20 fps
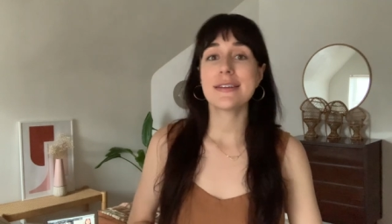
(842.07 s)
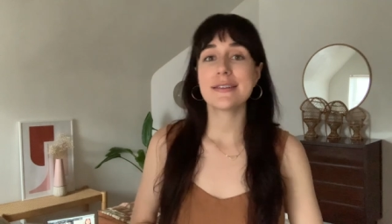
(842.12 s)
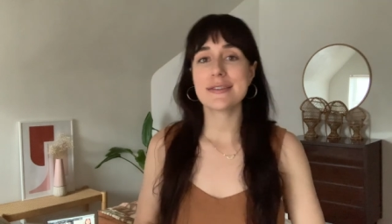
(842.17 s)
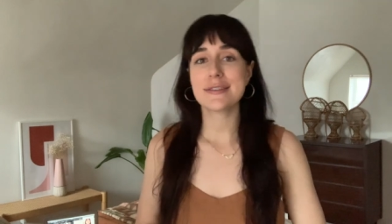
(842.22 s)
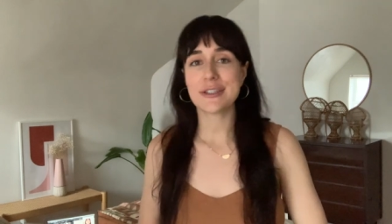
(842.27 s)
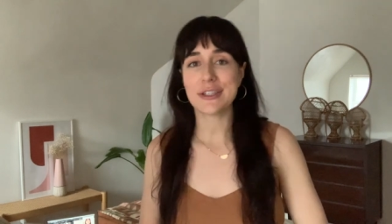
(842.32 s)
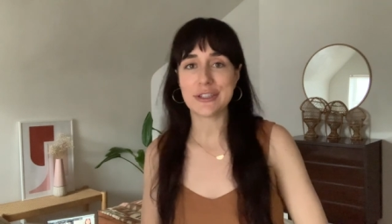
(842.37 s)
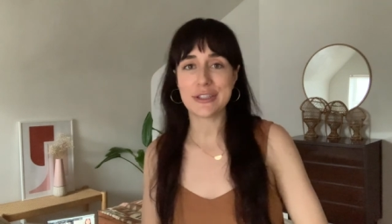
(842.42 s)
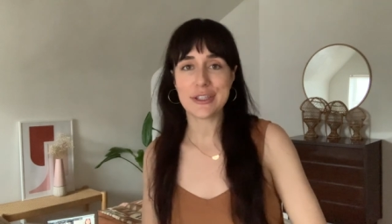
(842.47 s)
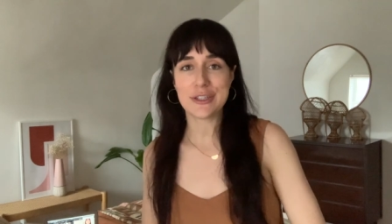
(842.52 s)

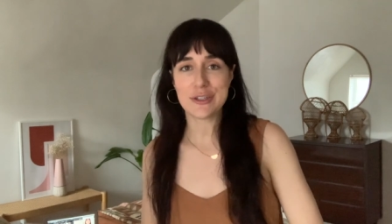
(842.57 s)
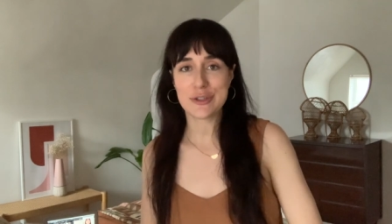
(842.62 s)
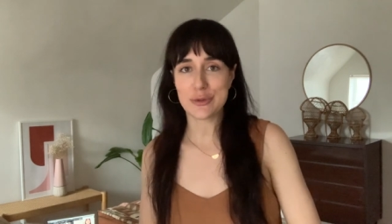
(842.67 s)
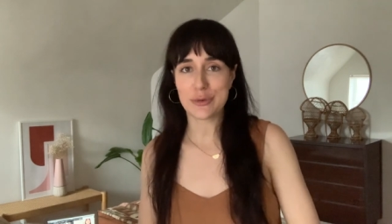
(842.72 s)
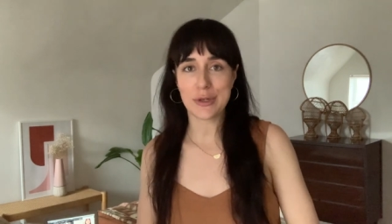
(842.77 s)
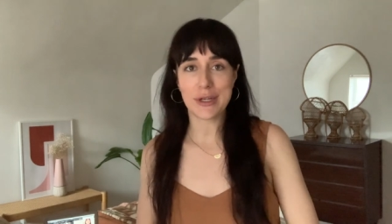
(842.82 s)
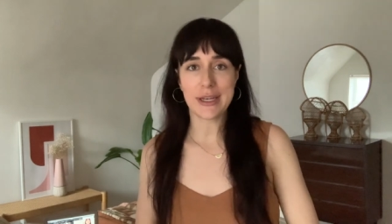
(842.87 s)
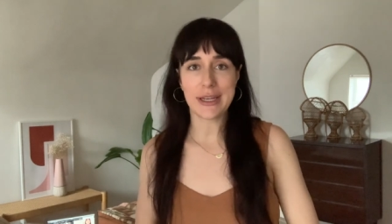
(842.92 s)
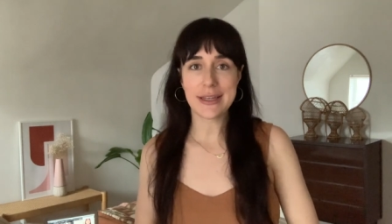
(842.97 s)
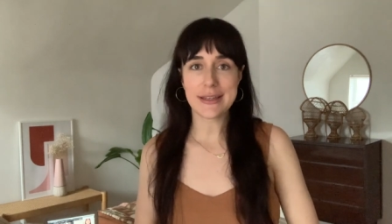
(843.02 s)
still
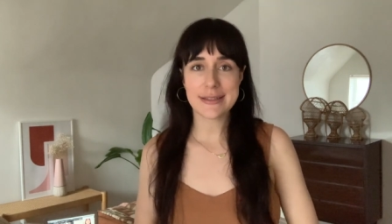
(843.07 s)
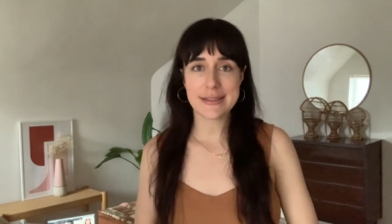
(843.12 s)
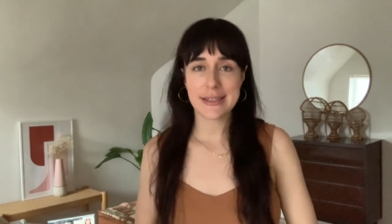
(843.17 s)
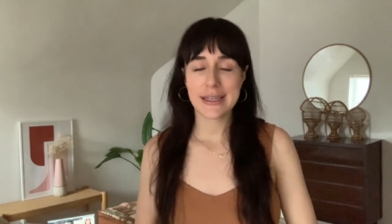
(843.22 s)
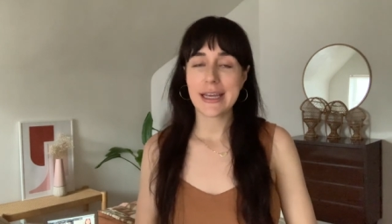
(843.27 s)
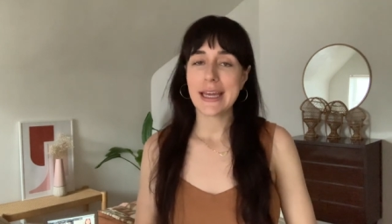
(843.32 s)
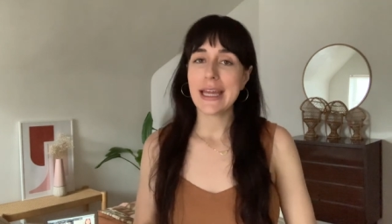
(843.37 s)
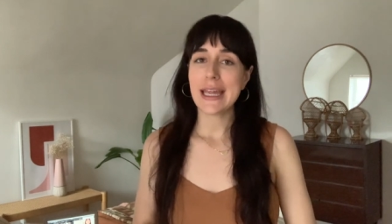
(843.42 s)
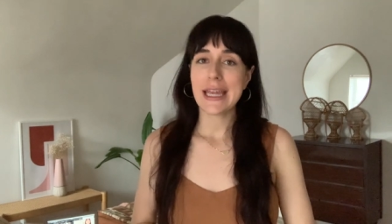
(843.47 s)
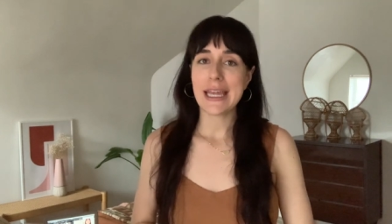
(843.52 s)
enjoyed it.
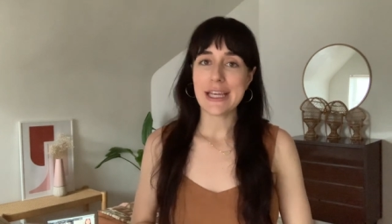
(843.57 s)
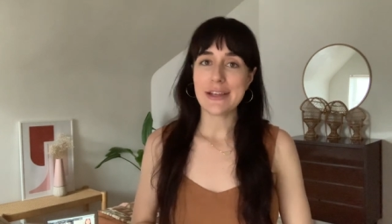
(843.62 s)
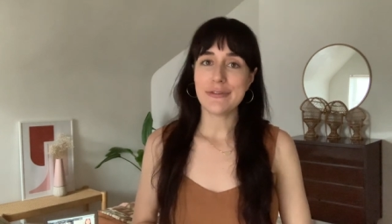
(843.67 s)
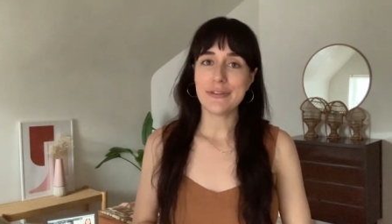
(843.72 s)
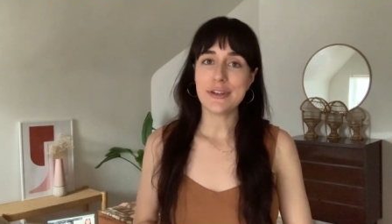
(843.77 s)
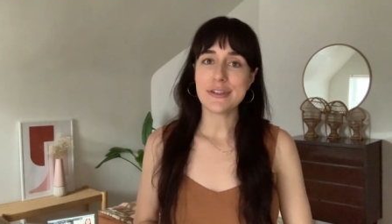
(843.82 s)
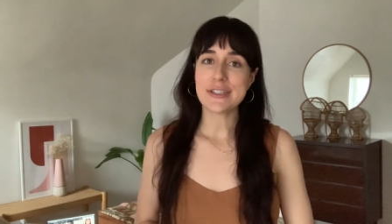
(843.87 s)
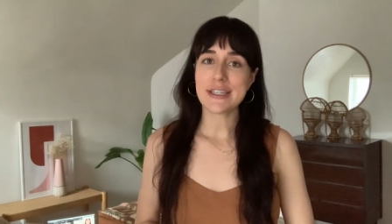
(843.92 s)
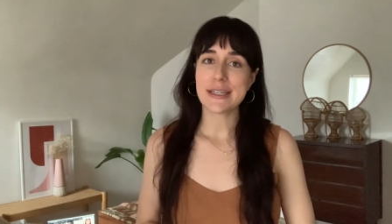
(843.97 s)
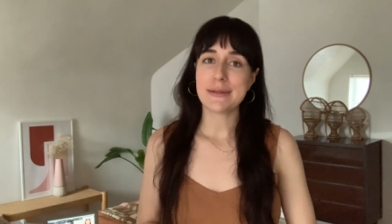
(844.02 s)
If
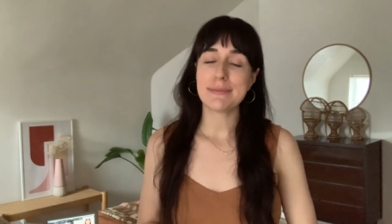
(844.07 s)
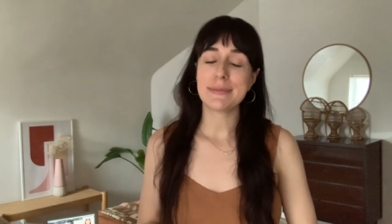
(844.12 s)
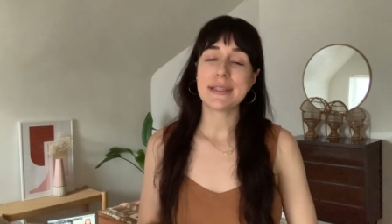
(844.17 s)
you did,